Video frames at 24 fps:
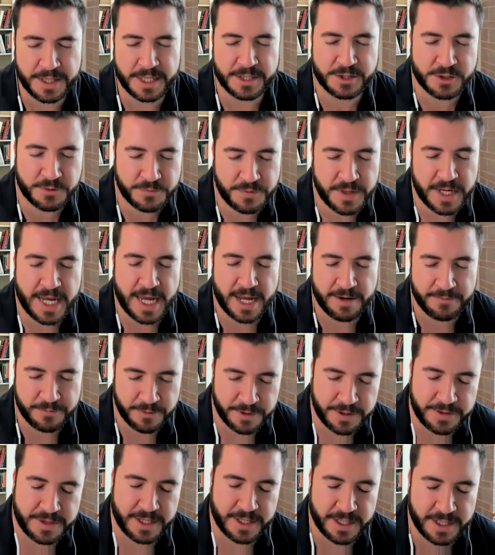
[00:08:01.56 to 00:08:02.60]
electrify
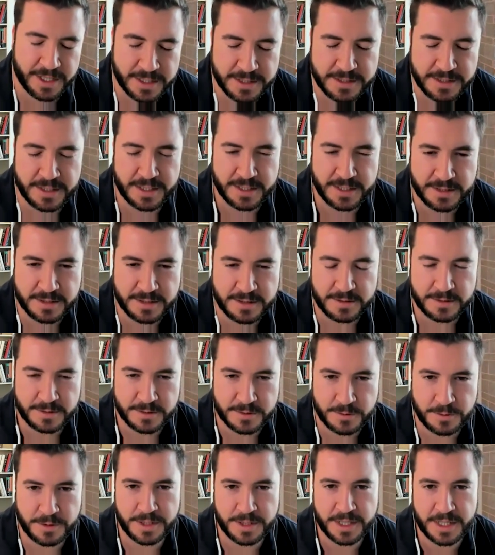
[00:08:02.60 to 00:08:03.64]
everything is is
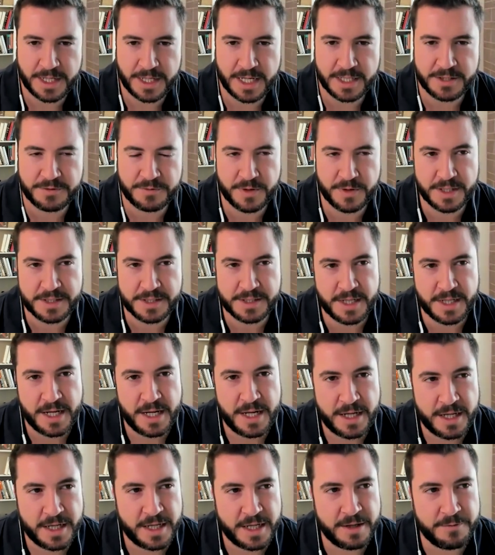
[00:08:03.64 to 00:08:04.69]
sort of the catchphrase.
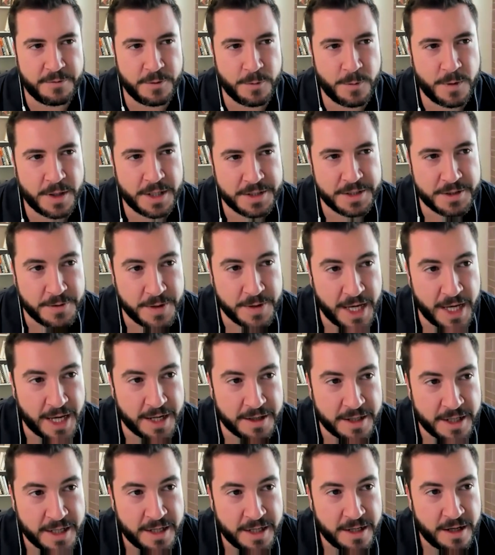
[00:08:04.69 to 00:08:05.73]
If you want to do
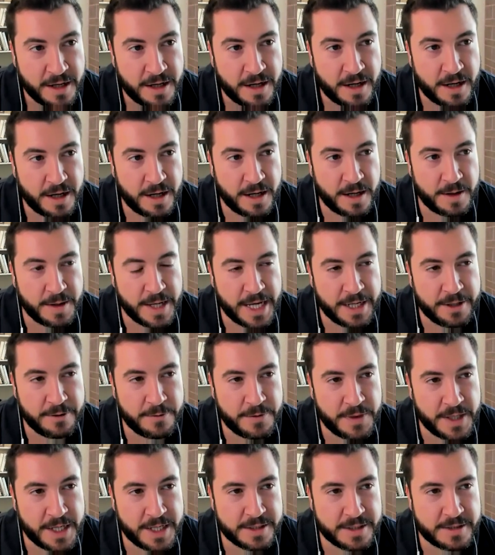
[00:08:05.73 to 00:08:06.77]
that, uh, and
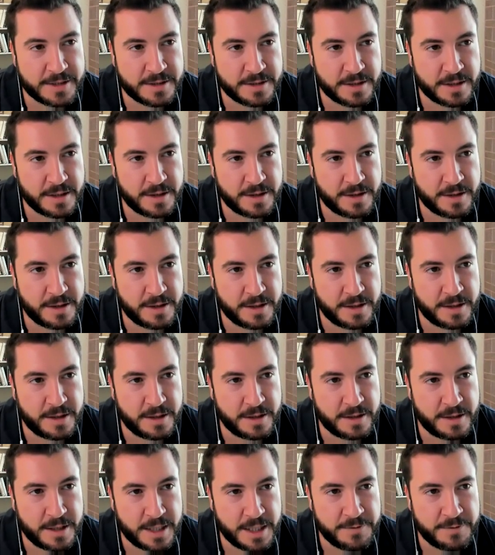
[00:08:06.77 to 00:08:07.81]
you think it's
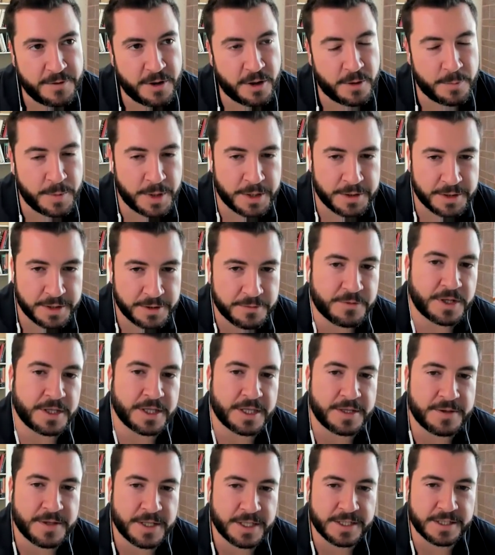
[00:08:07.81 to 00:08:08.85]
the environmentally
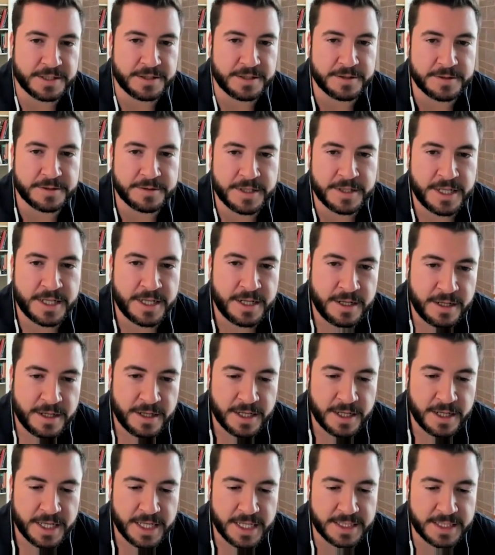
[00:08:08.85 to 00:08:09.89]
friendly thing to do,
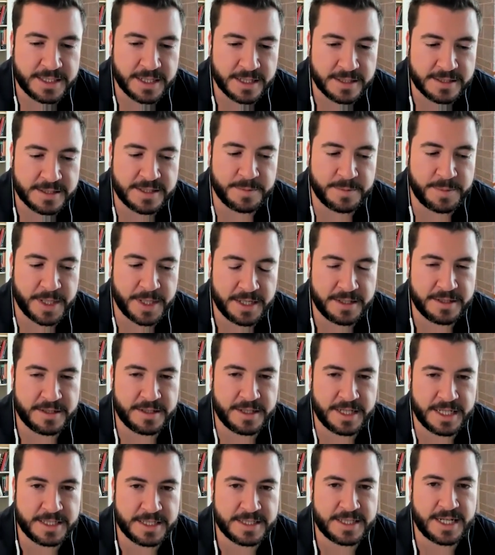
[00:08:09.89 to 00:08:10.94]
it does
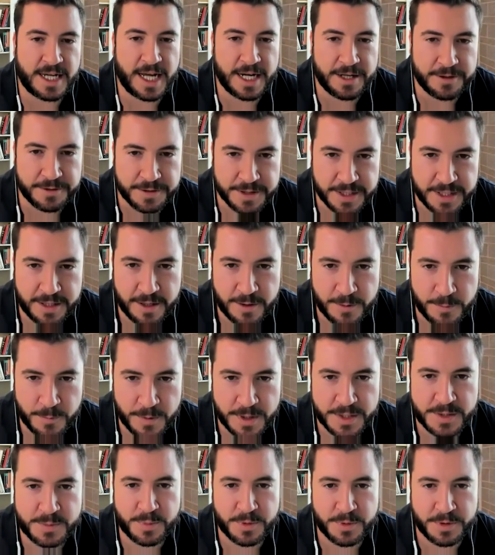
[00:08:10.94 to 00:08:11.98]
depend entirely
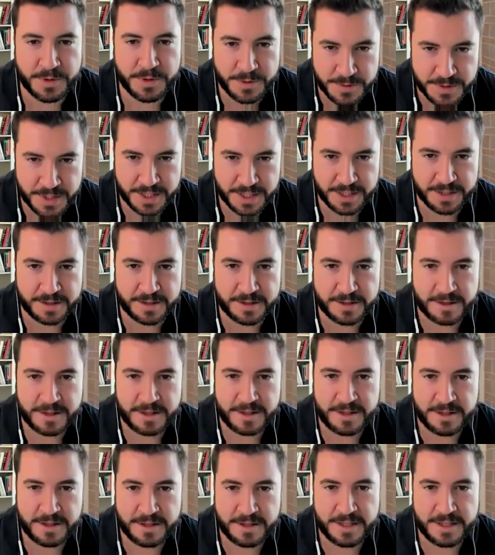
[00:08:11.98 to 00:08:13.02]
on what's producing
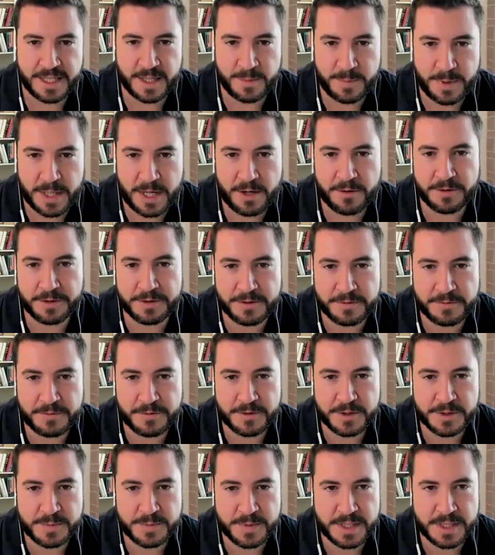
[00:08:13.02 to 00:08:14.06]
that power in the
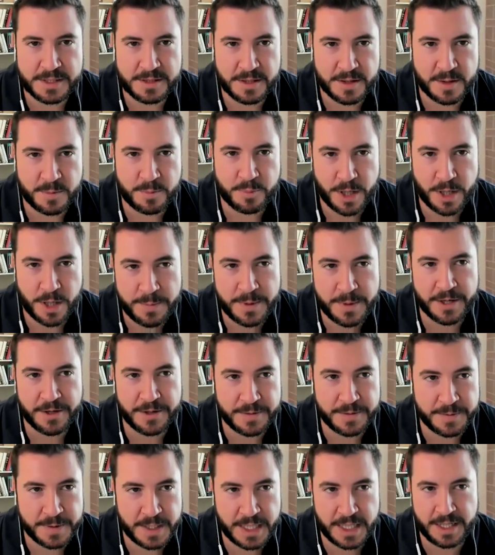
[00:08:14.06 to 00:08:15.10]
first place. So the
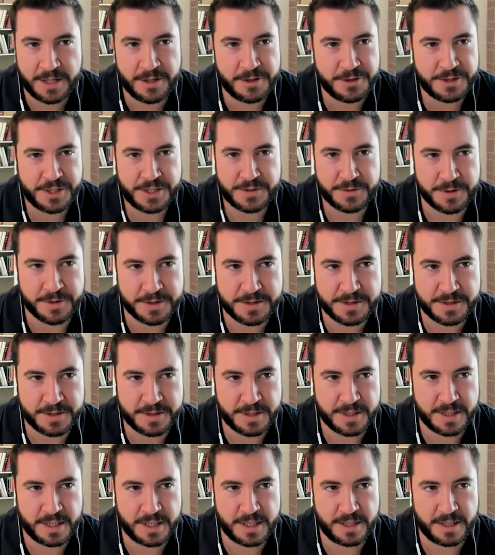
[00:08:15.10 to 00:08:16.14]
primary energy source